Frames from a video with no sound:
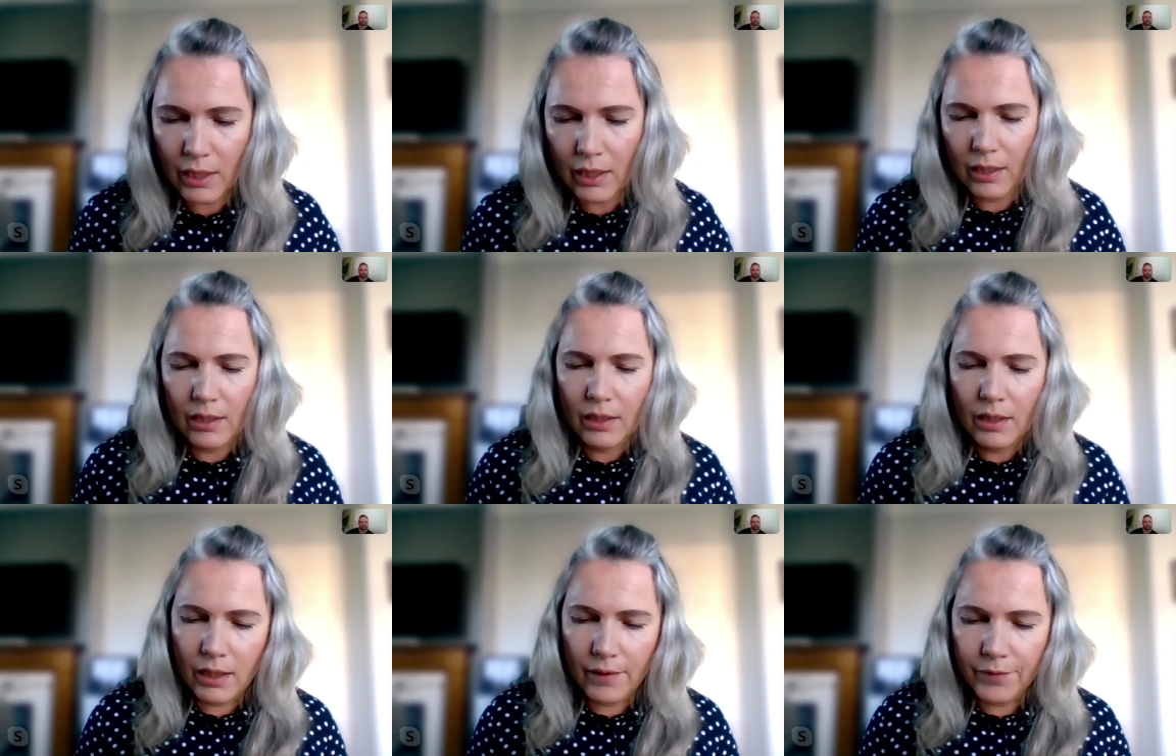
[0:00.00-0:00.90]
Uh,
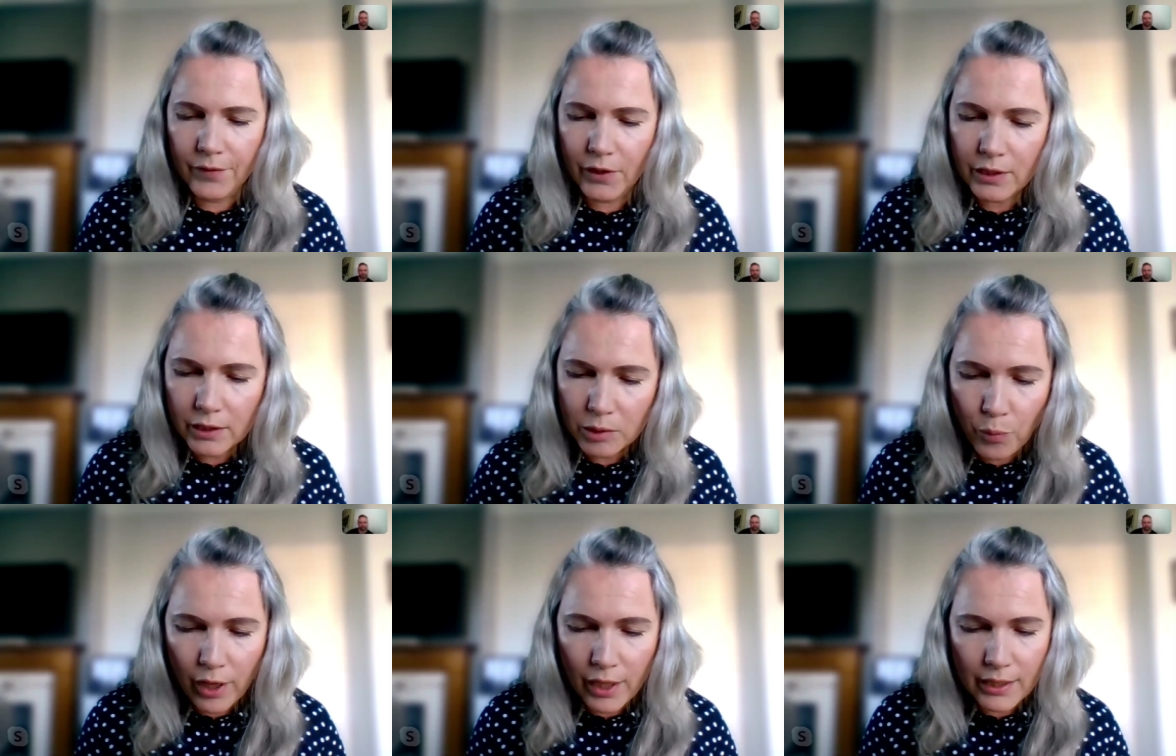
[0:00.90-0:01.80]
the internet
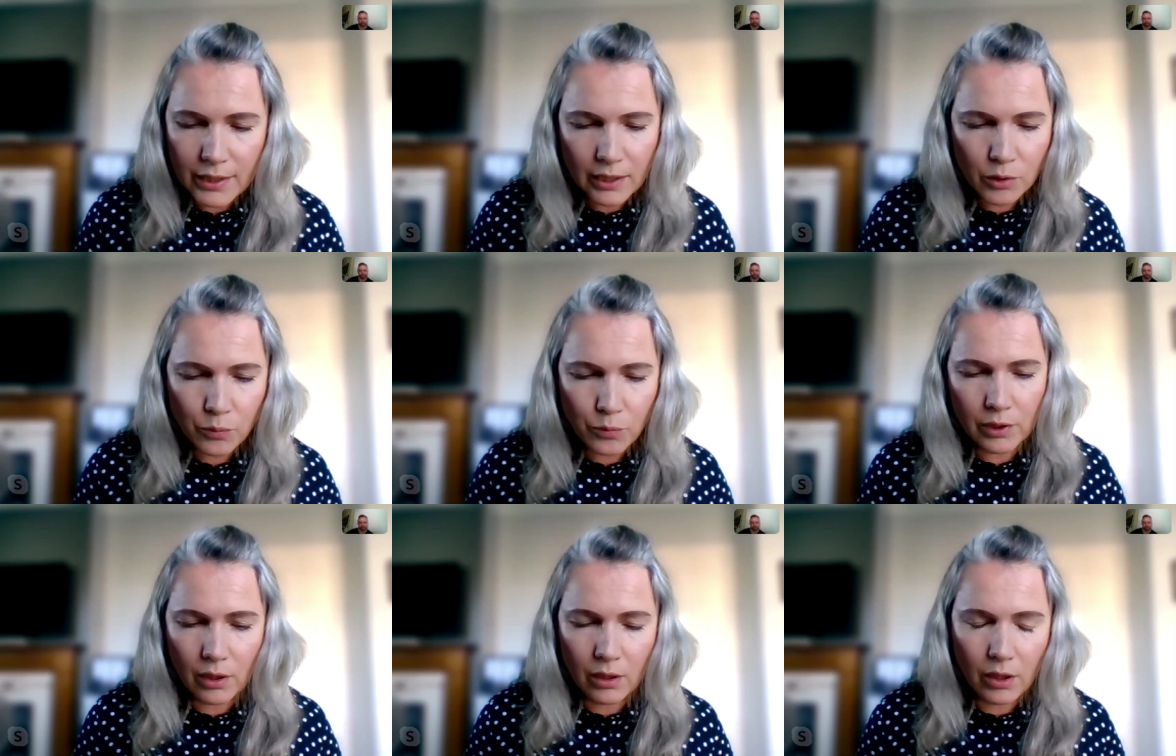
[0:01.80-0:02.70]
provides us with the
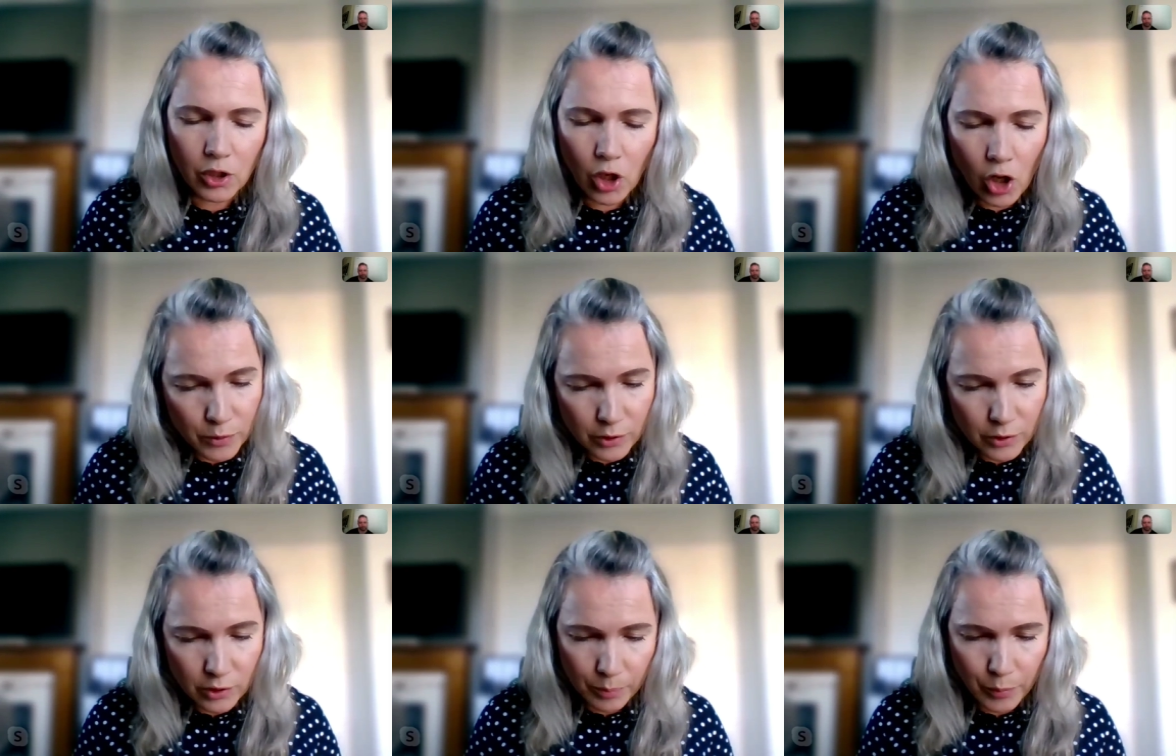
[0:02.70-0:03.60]
enormous
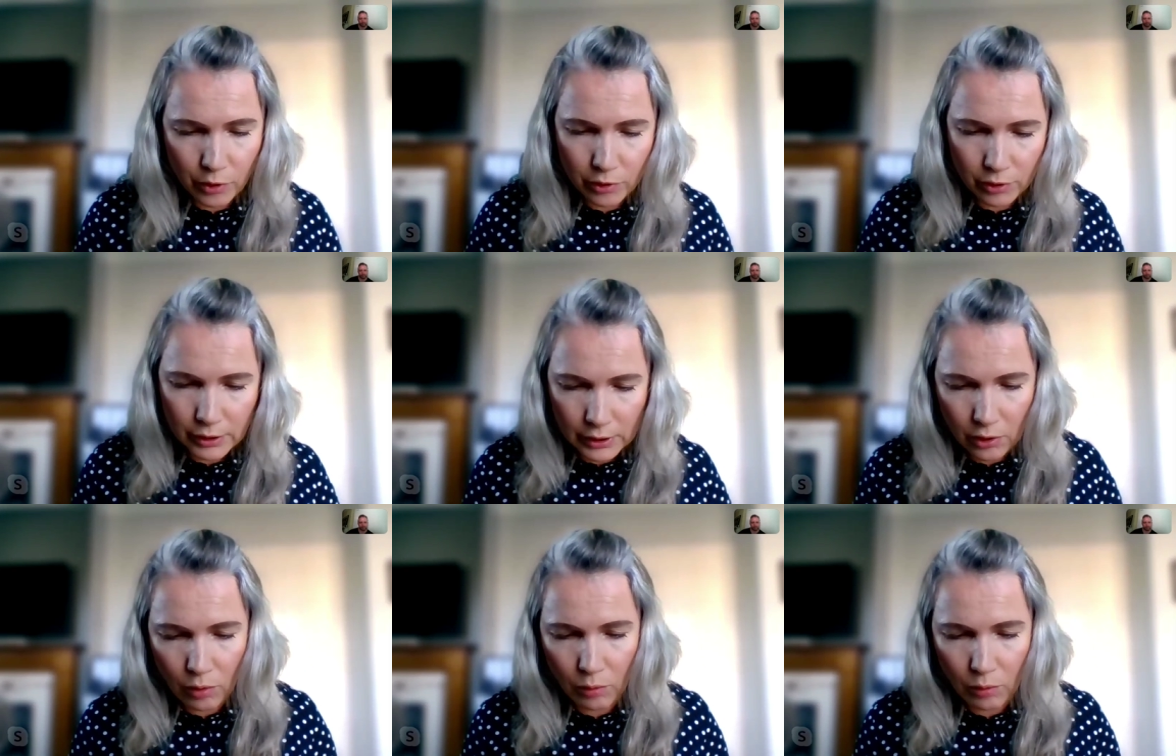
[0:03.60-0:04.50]
opportunity to
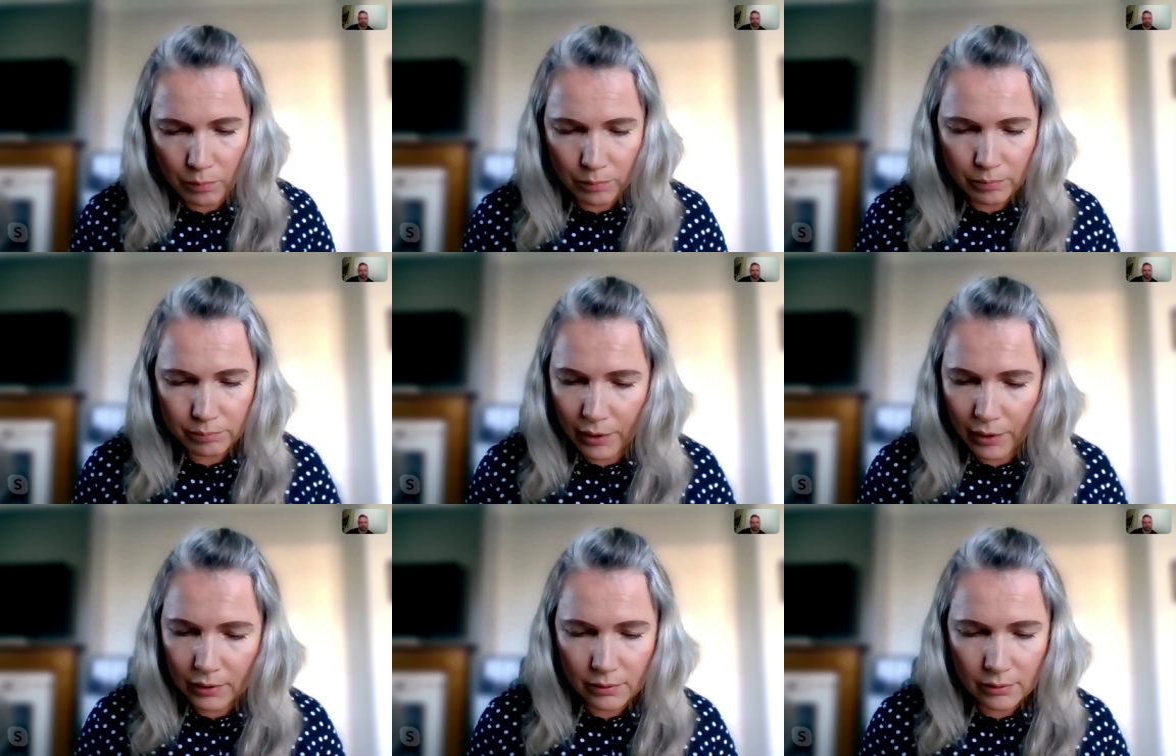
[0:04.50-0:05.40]
grow, but
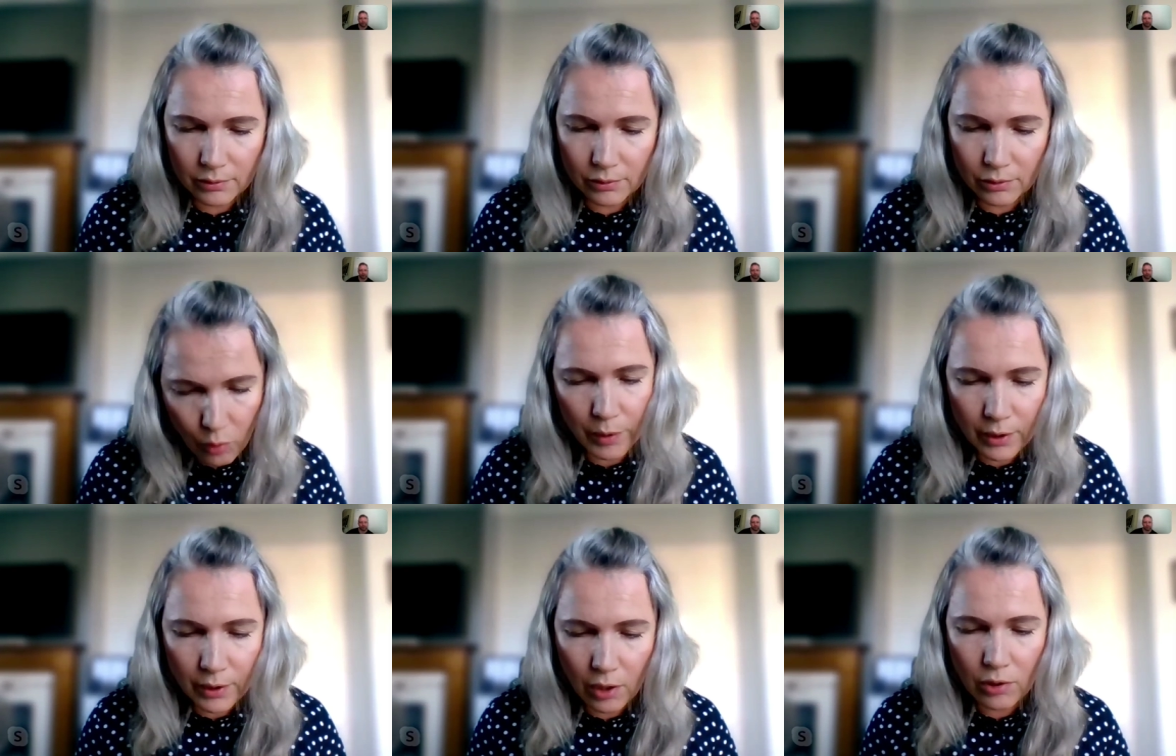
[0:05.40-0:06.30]
to grow, but
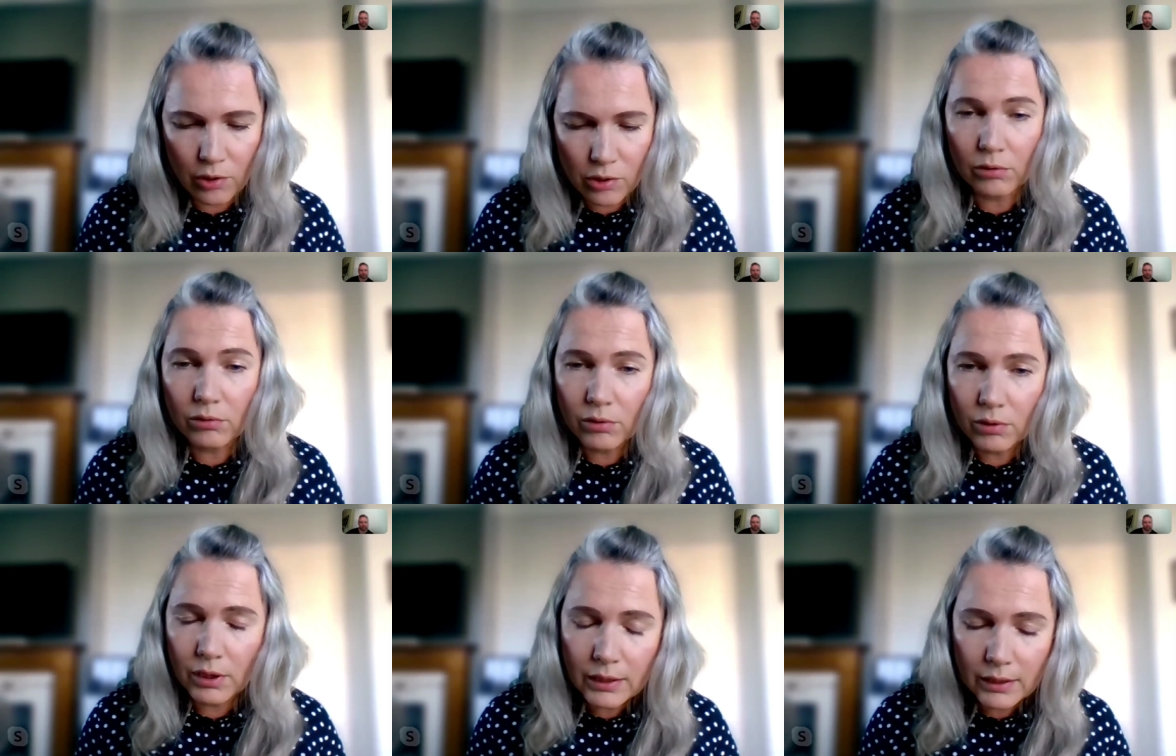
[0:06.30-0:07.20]
also
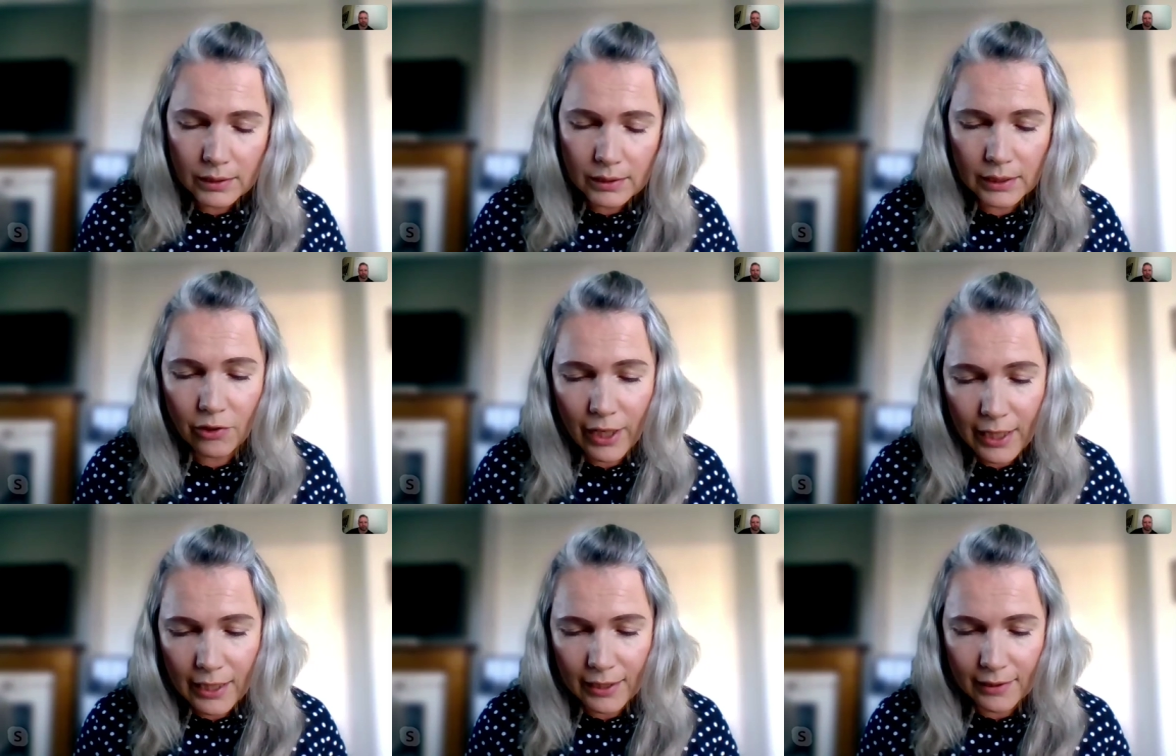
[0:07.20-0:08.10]
degrade.
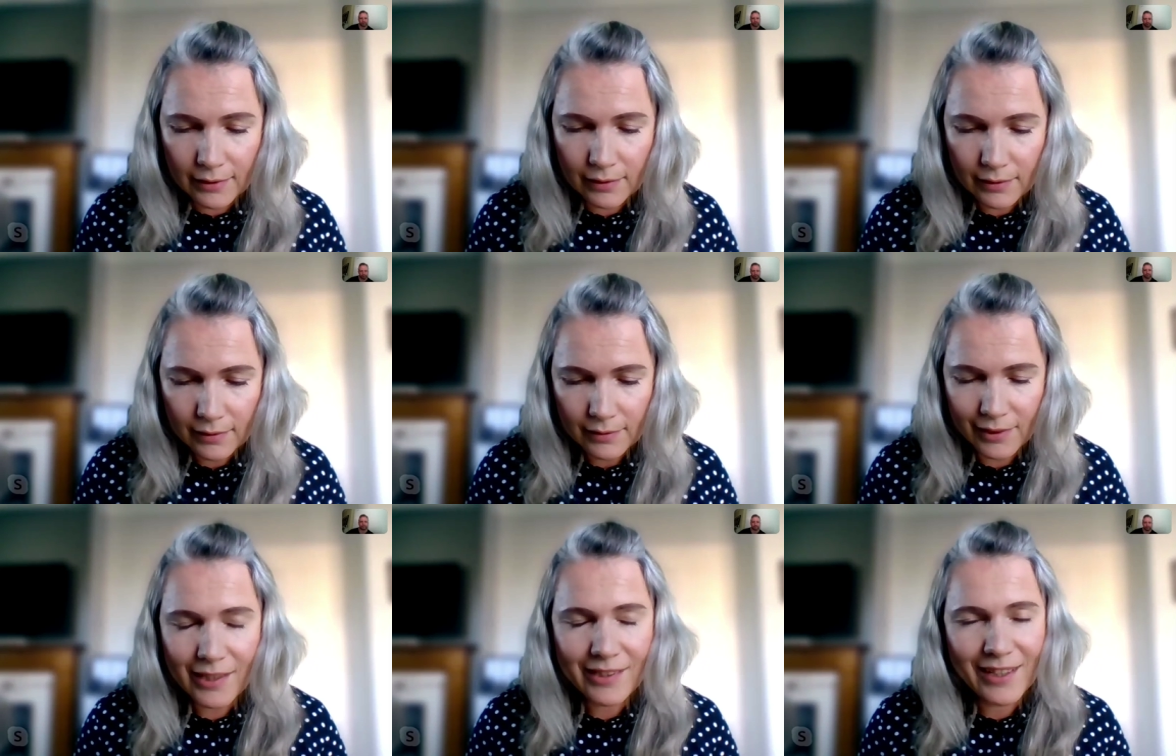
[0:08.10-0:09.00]
Did mm-hmm. I say mm-hmm.
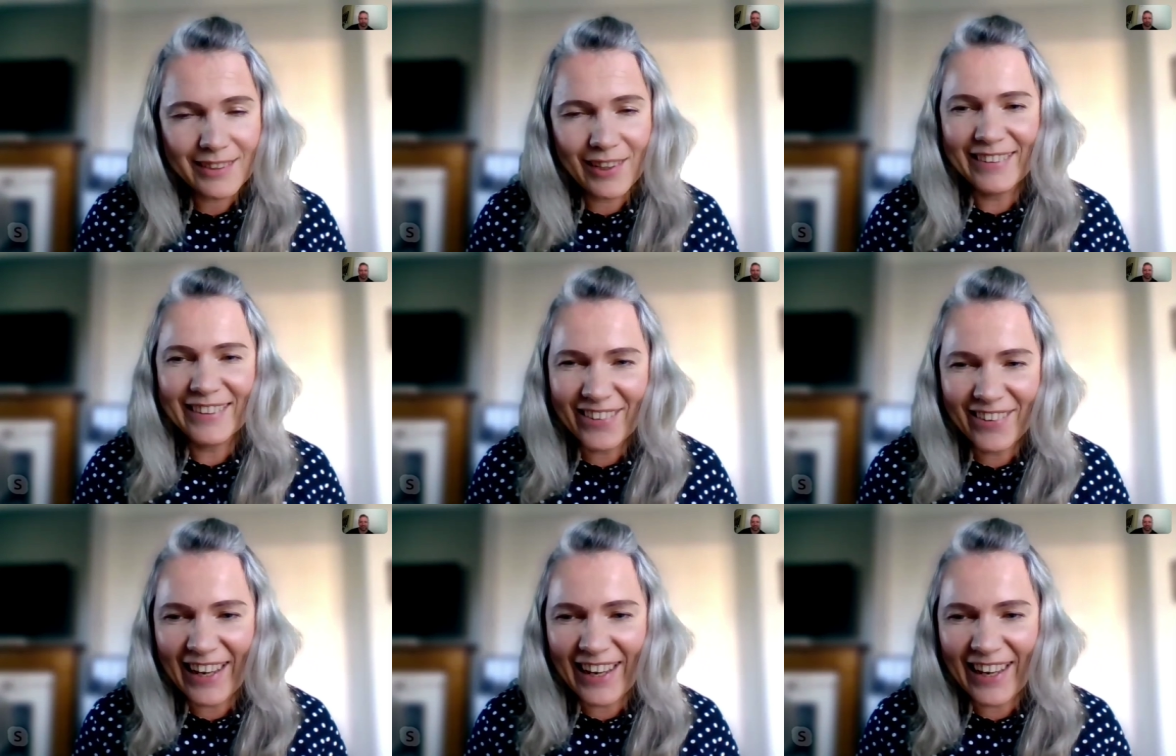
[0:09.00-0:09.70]
that right? Degrade. Yeah,